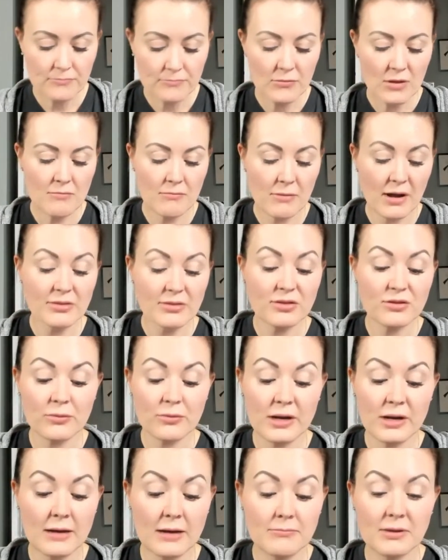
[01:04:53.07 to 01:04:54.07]
Month
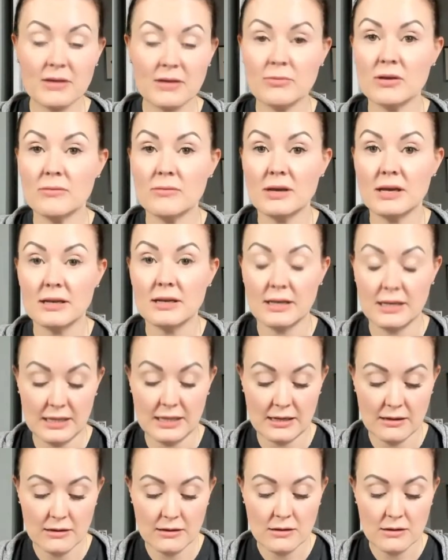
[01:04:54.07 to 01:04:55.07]
3 on BBB and
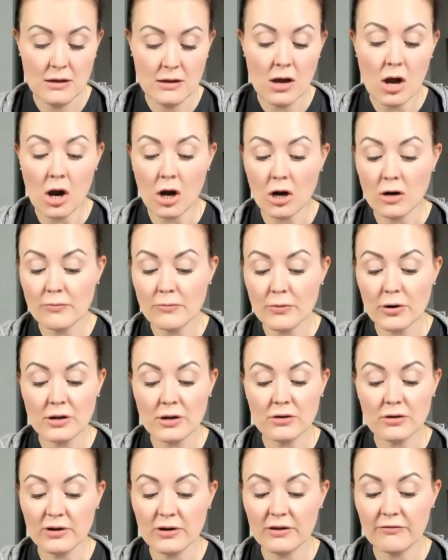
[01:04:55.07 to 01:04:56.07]
E. Heartburn
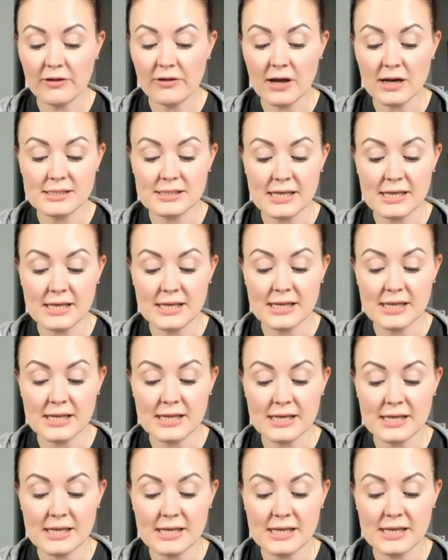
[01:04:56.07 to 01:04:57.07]
and reflux has
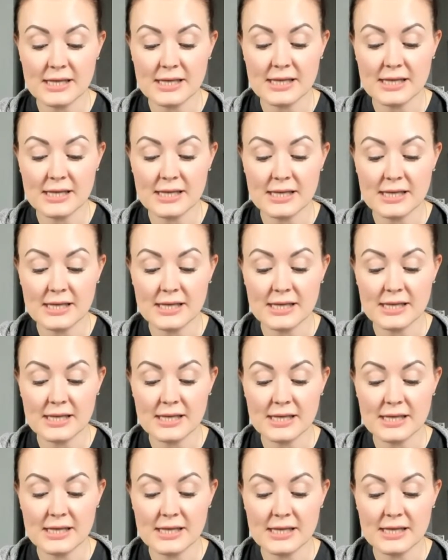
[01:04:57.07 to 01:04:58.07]
returned. Really
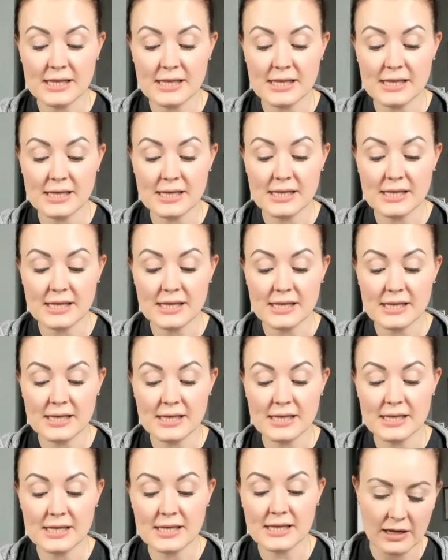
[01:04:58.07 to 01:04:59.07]
bad at night. Thinking of
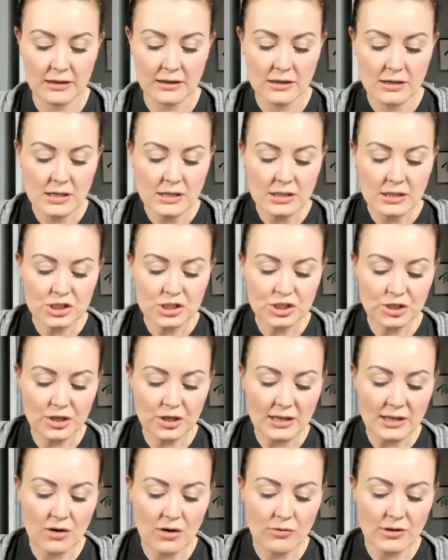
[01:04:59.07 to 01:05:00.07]
quitting. Should I
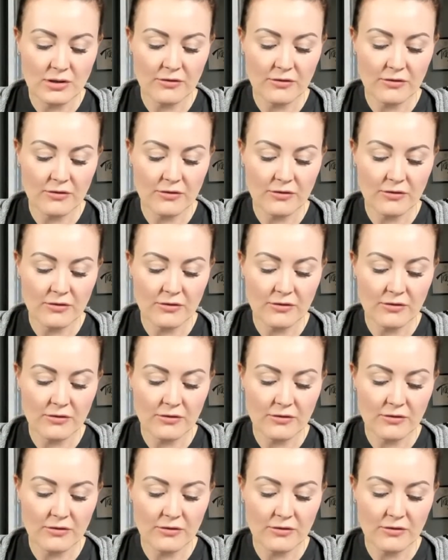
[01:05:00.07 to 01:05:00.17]
lower the